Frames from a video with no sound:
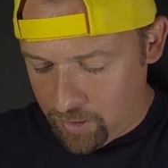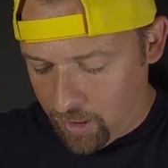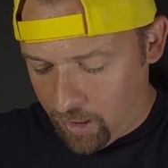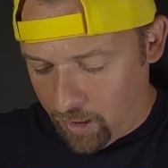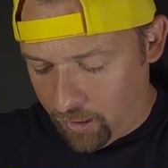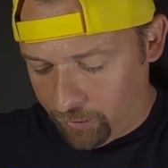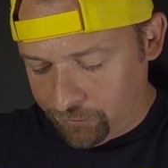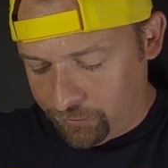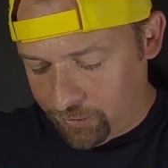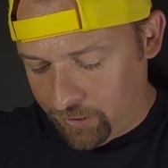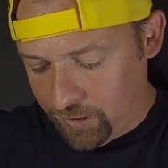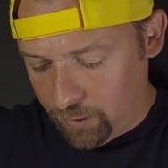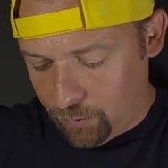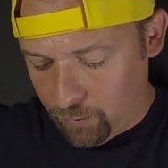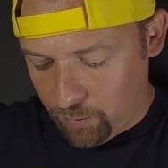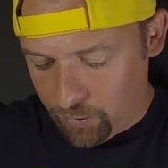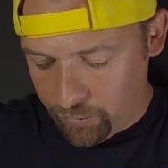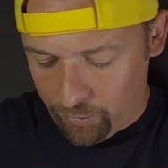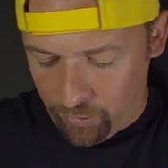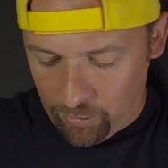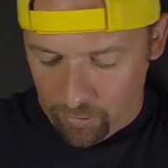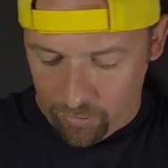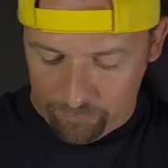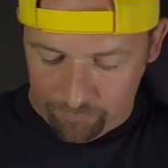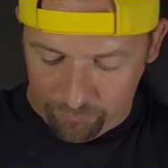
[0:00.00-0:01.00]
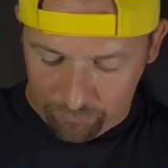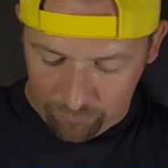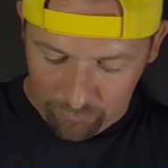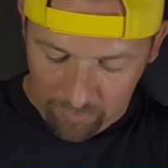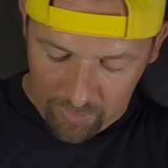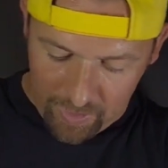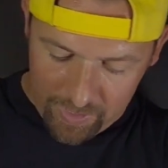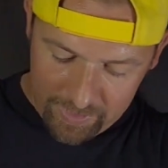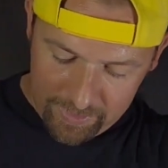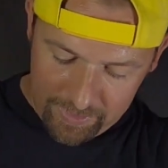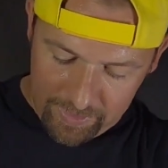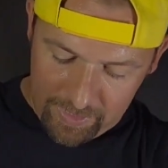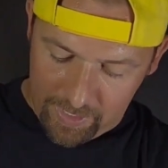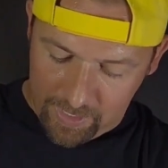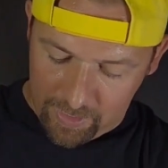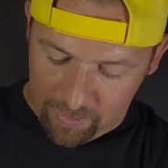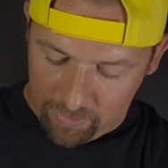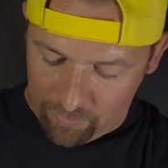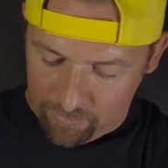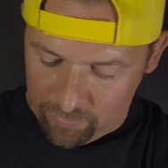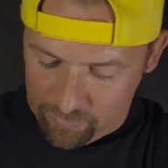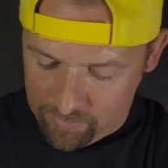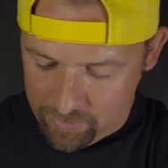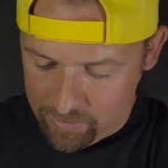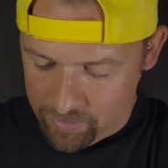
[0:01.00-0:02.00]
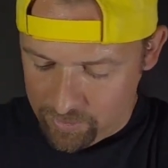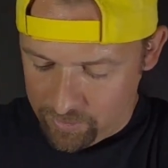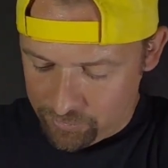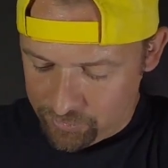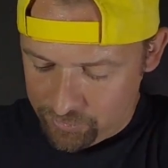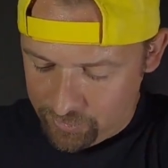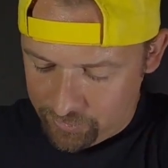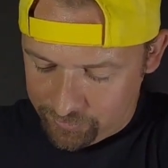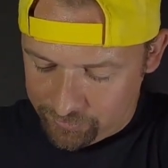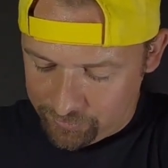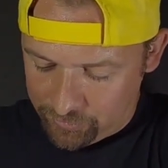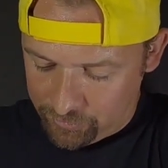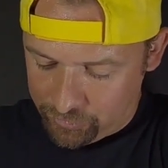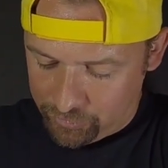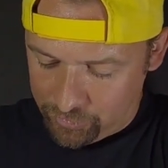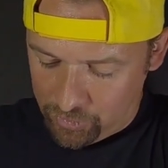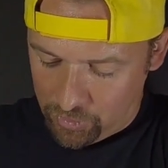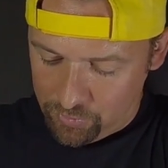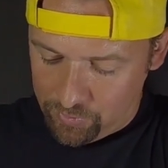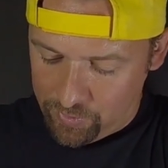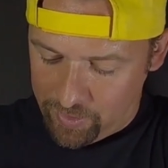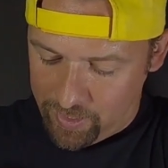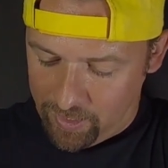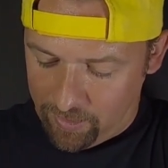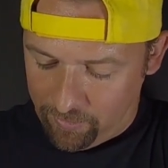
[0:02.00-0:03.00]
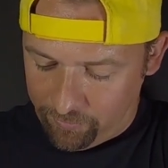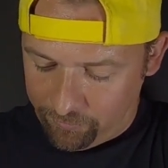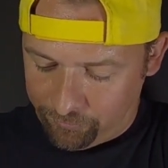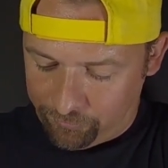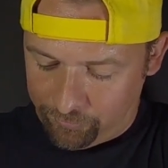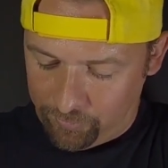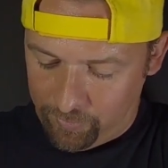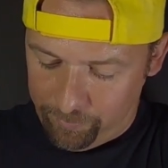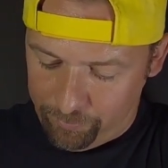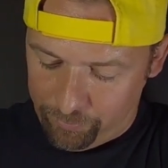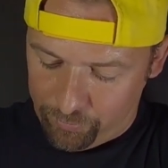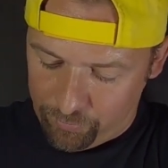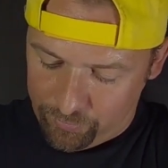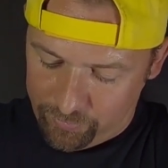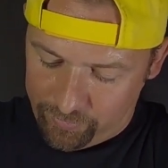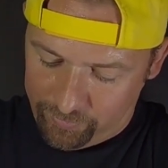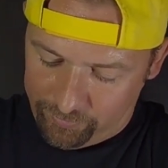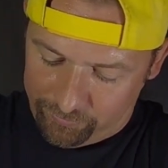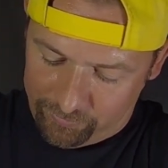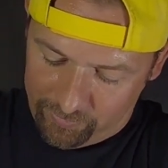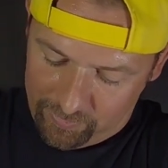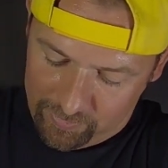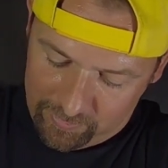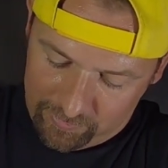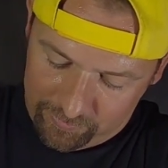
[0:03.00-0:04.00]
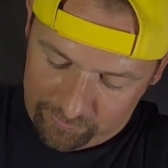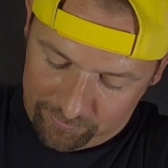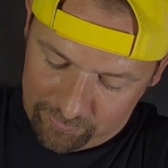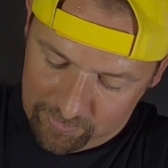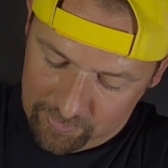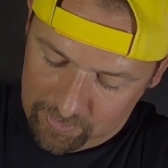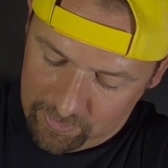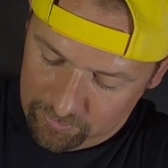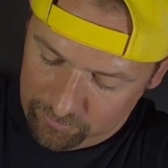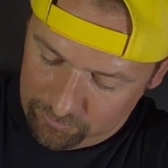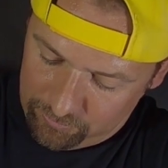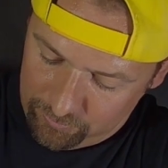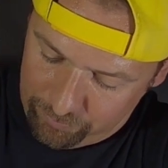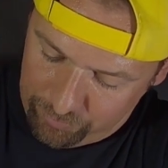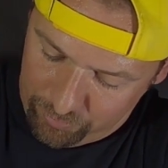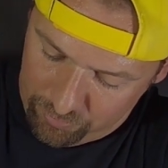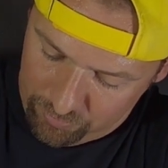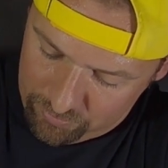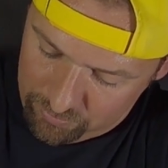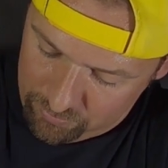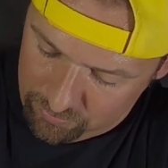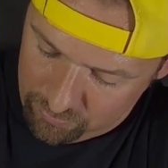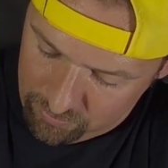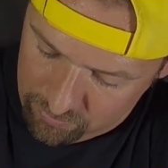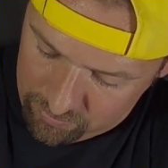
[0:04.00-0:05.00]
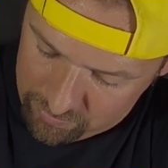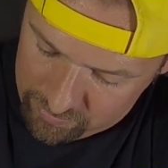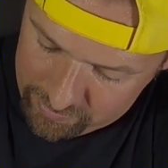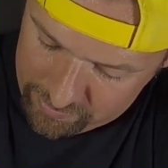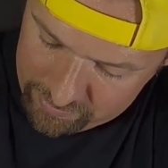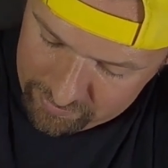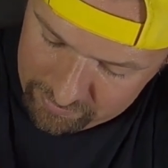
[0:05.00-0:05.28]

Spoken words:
I'll take one off right now just to show you how simple this is to put on.